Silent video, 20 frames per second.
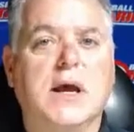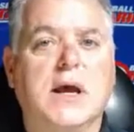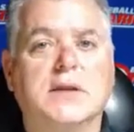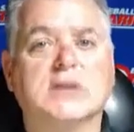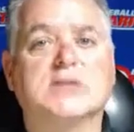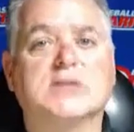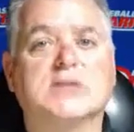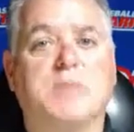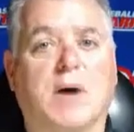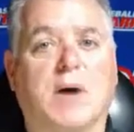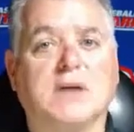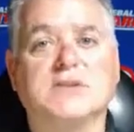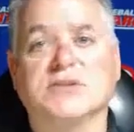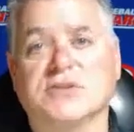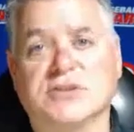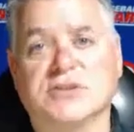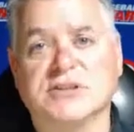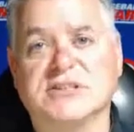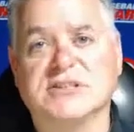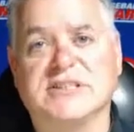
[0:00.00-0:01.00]
The sponsor
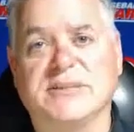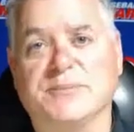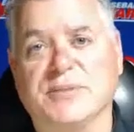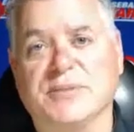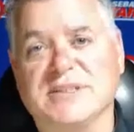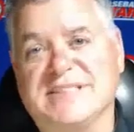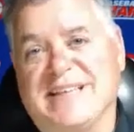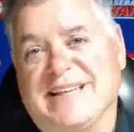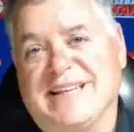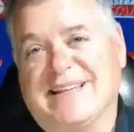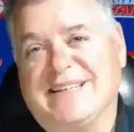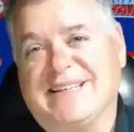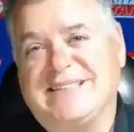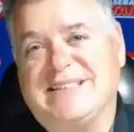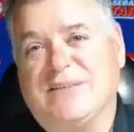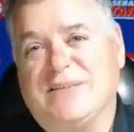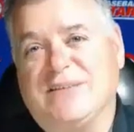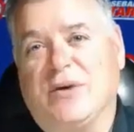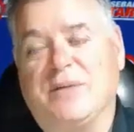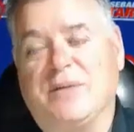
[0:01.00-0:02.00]
could simply say,
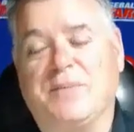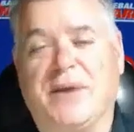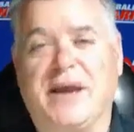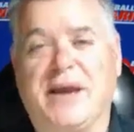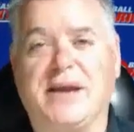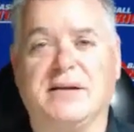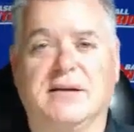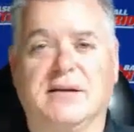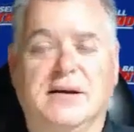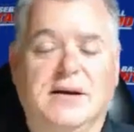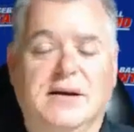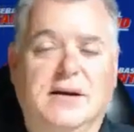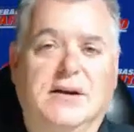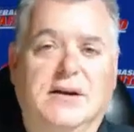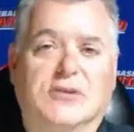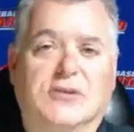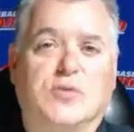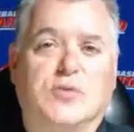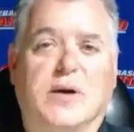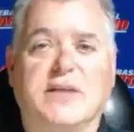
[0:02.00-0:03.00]
listen, we paid
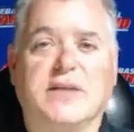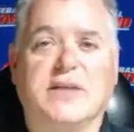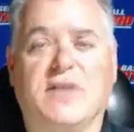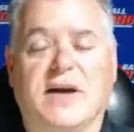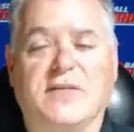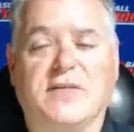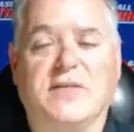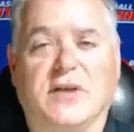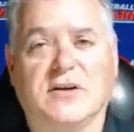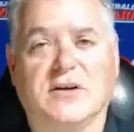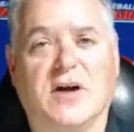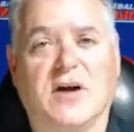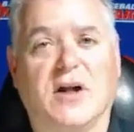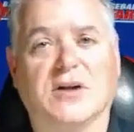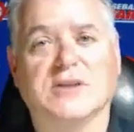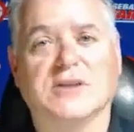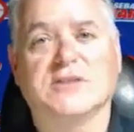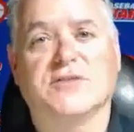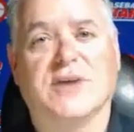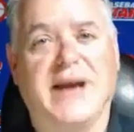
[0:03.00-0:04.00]

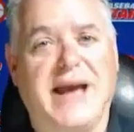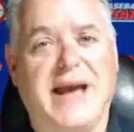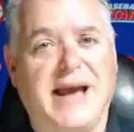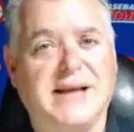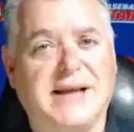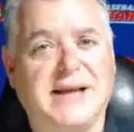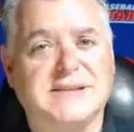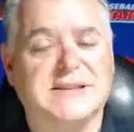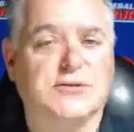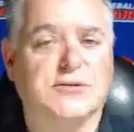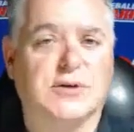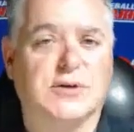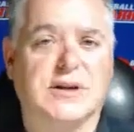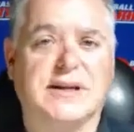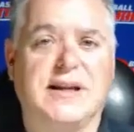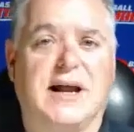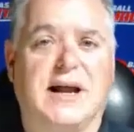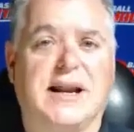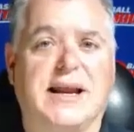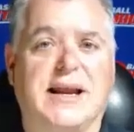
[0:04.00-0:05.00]
$2,500 for X and you're
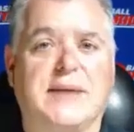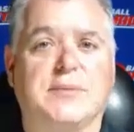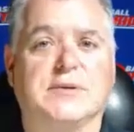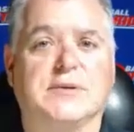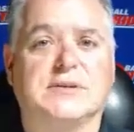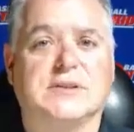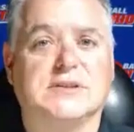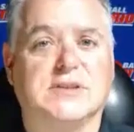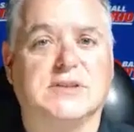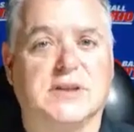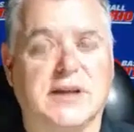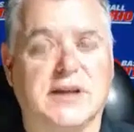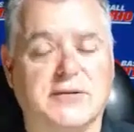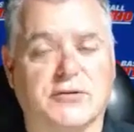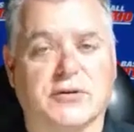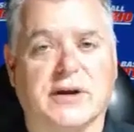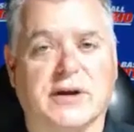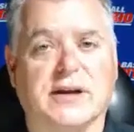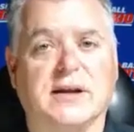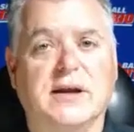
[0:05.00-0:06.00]
really not able to
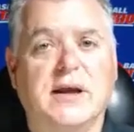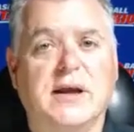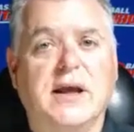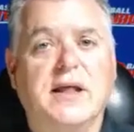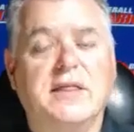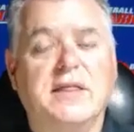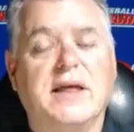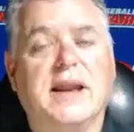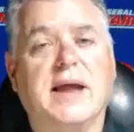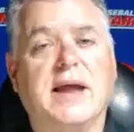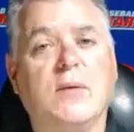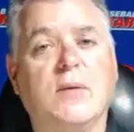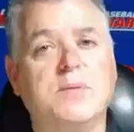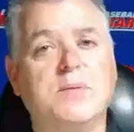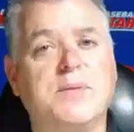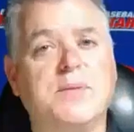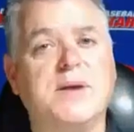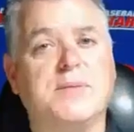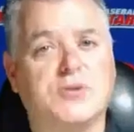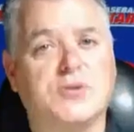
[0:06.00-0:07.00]
deliver it. Then it
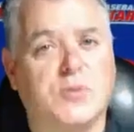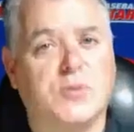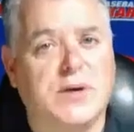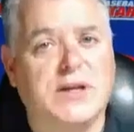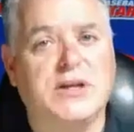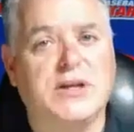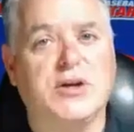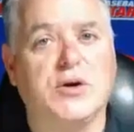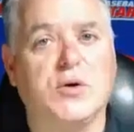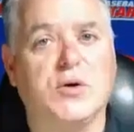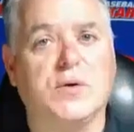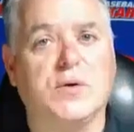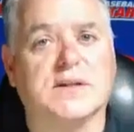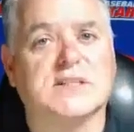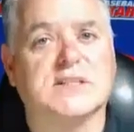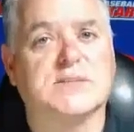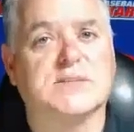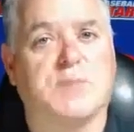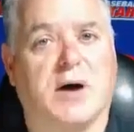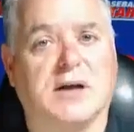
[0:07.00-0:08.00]
would be between you and the
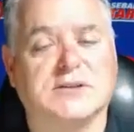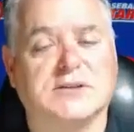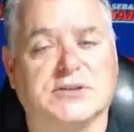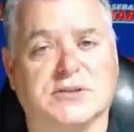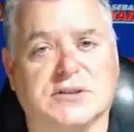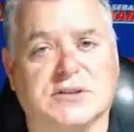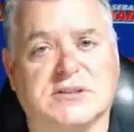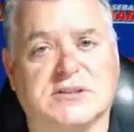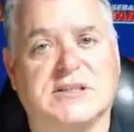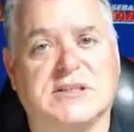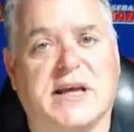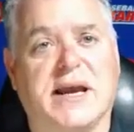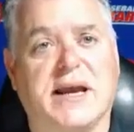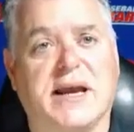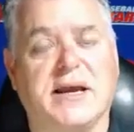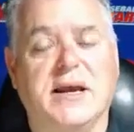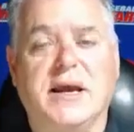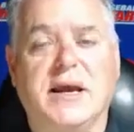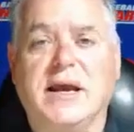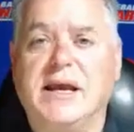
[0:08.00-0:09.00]
sponsor to
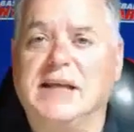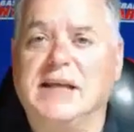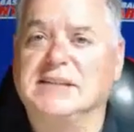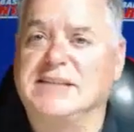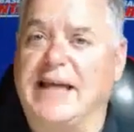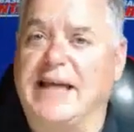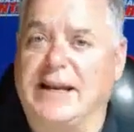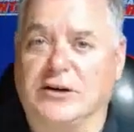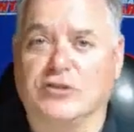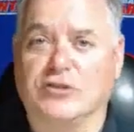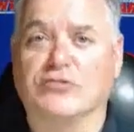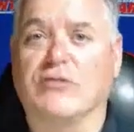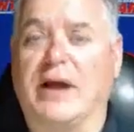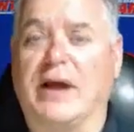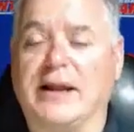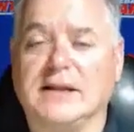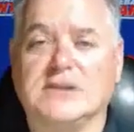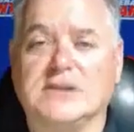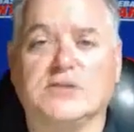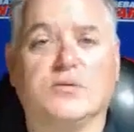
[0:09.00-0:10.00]
say, is that a
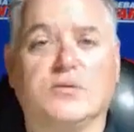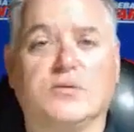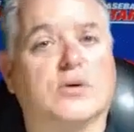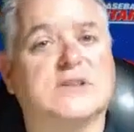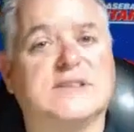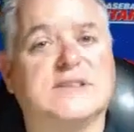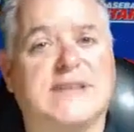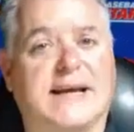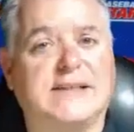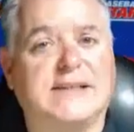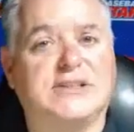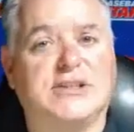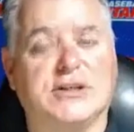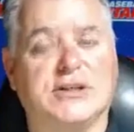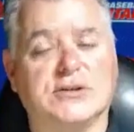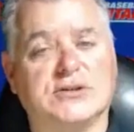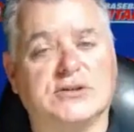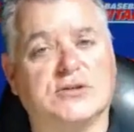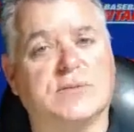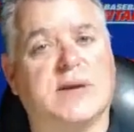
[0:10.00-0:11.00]
credit towards next
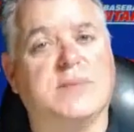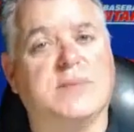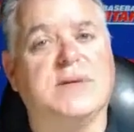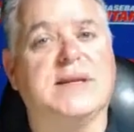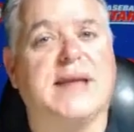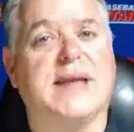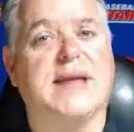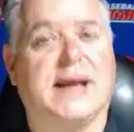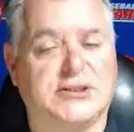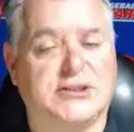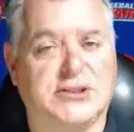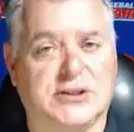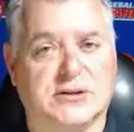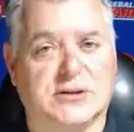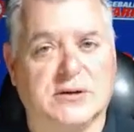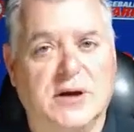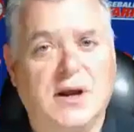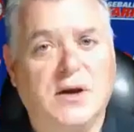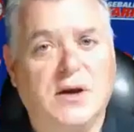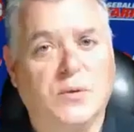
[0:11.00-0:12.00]
year? So maybe next
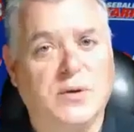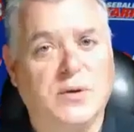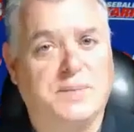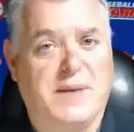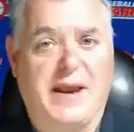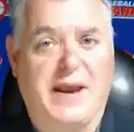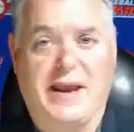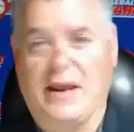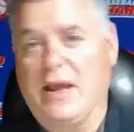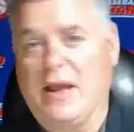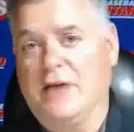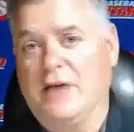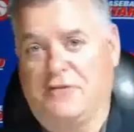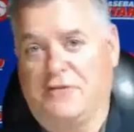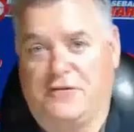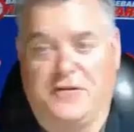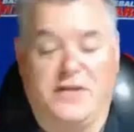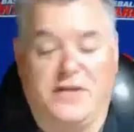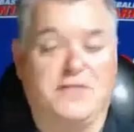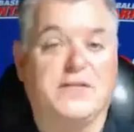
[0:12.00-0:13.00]
year we pay
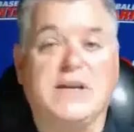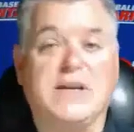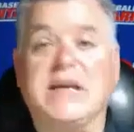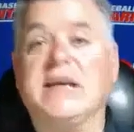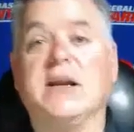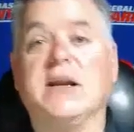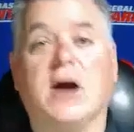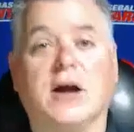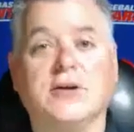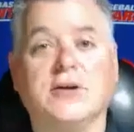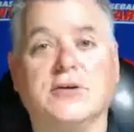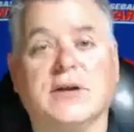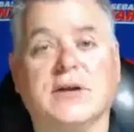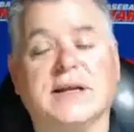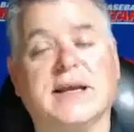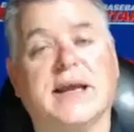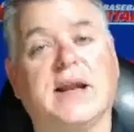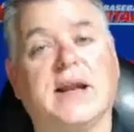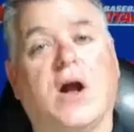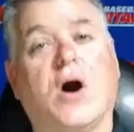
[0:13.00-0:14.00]
$1,500
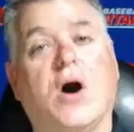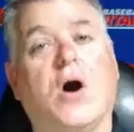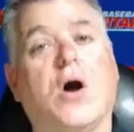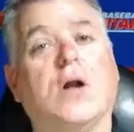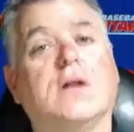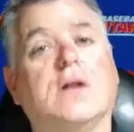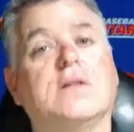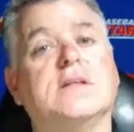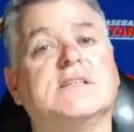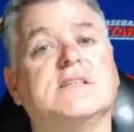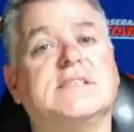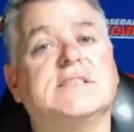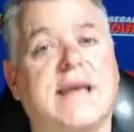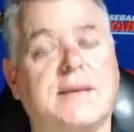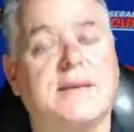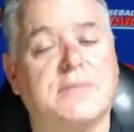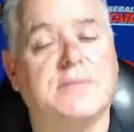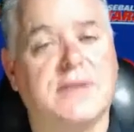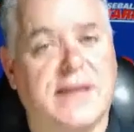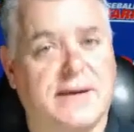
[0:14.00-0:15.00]
and get all of the
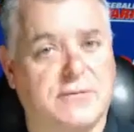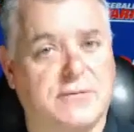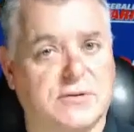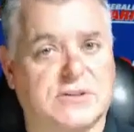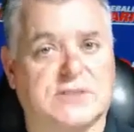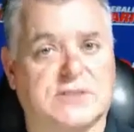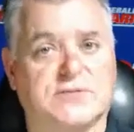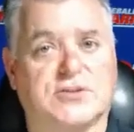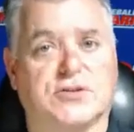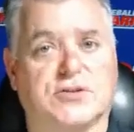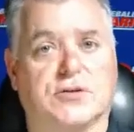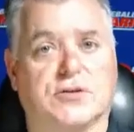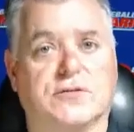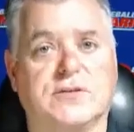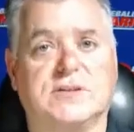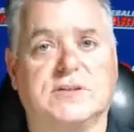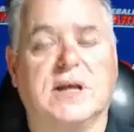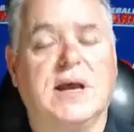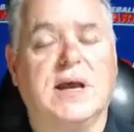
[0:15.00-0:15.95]
same levels of service.